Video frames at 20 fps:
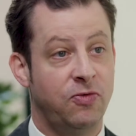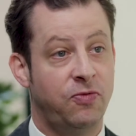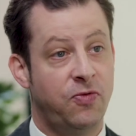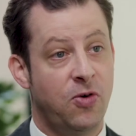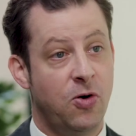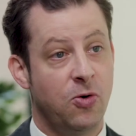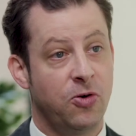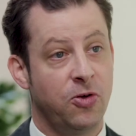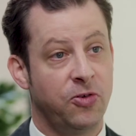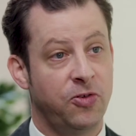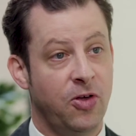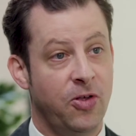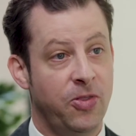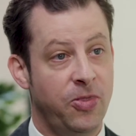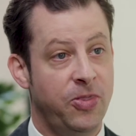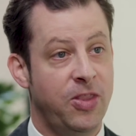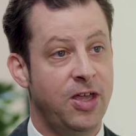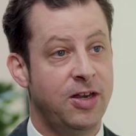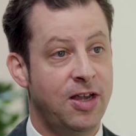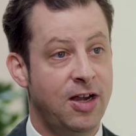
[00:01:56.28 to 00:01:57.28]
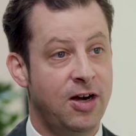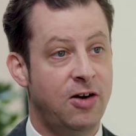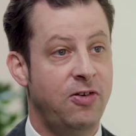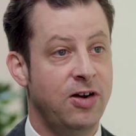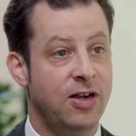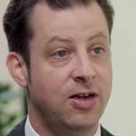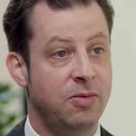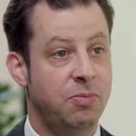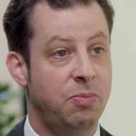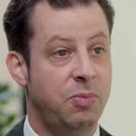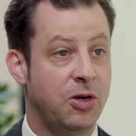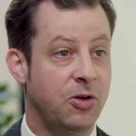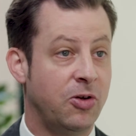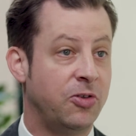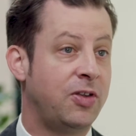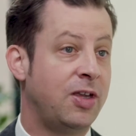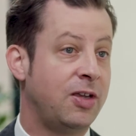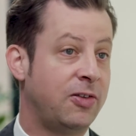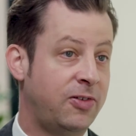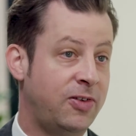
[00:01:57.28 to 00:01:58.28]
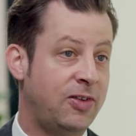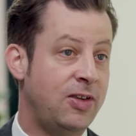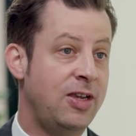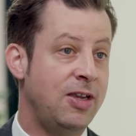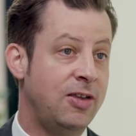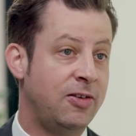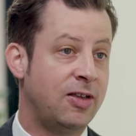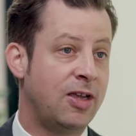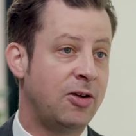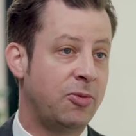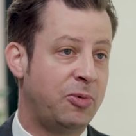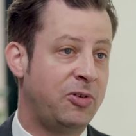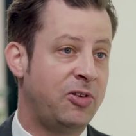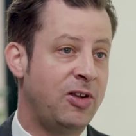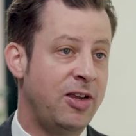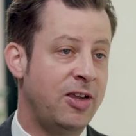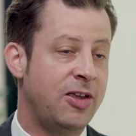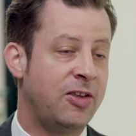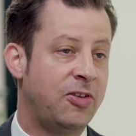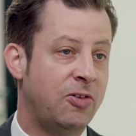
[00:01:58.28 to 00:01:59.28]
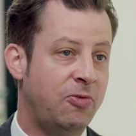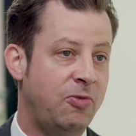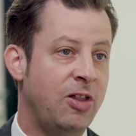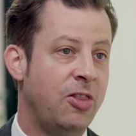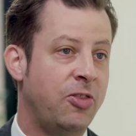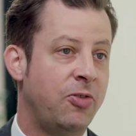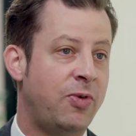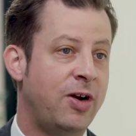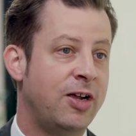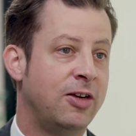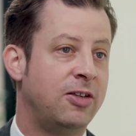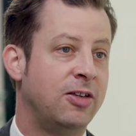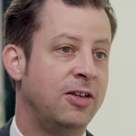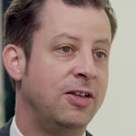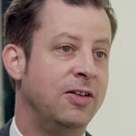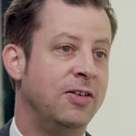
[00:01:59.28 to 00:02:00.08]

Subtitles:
focus on that area because they see it obviously as a real threat.